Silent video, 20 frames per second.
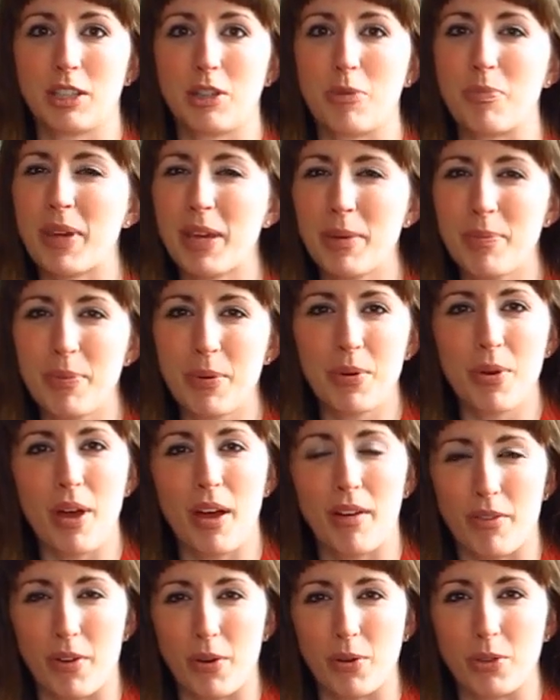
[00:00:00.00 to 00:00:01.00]
The people
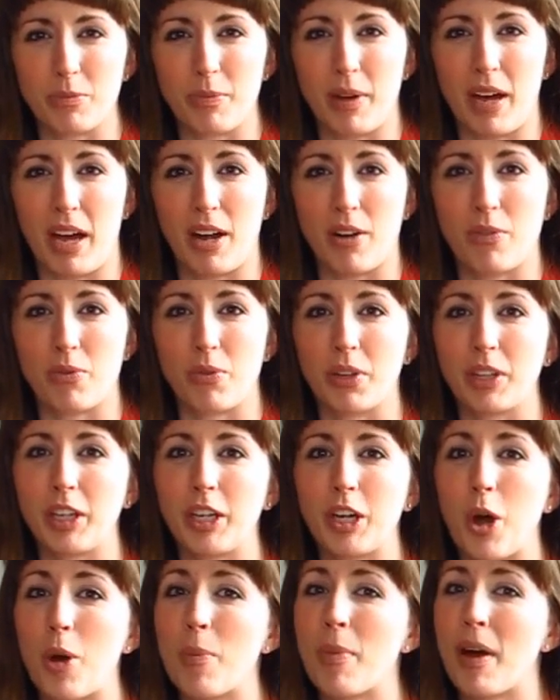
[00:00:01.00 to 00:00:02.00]
at Rosemont really
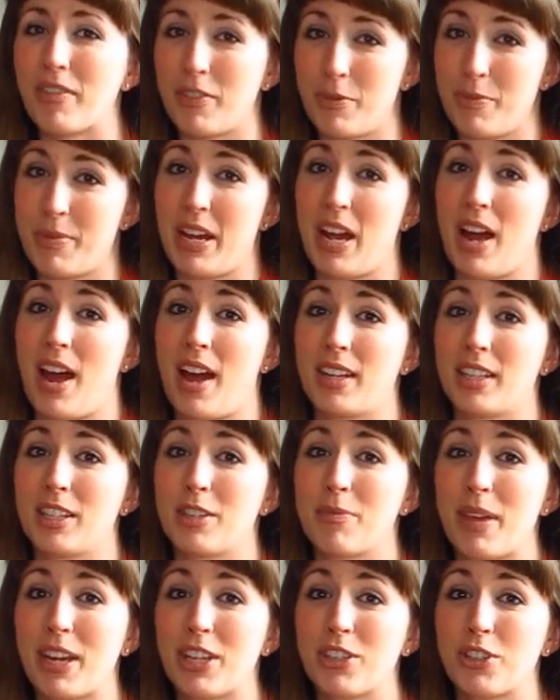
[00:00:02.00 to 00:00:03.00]
go above and beyond
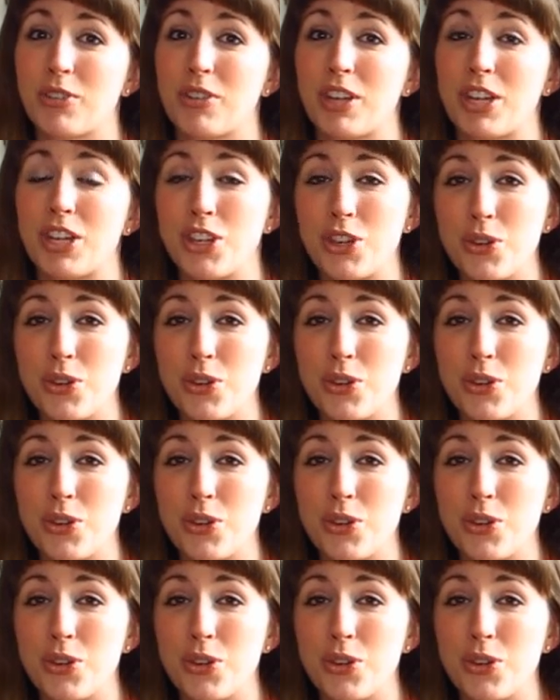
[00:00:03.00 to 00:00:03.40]
to make sure that